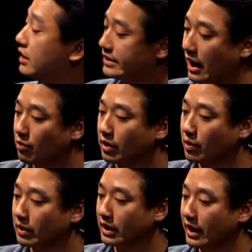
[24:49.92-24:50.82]
is how we're
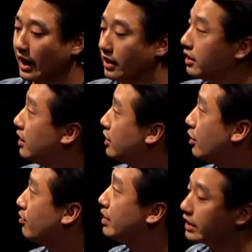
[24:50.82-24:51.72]
going to get
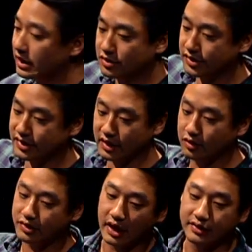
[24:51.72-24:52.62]
really interesting
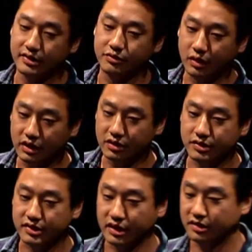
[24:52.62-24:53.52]
use cases, really
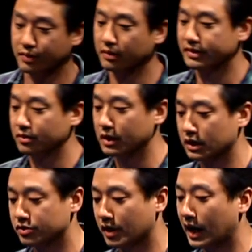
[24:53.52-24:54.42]
interesting experiments that we
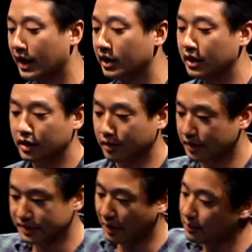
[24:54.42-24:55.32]
can try.
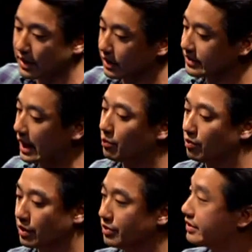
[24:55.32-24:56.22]
This might be an example
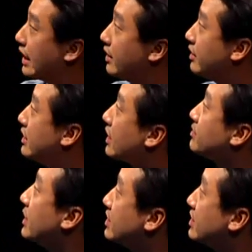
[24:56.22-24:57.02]
where you send a text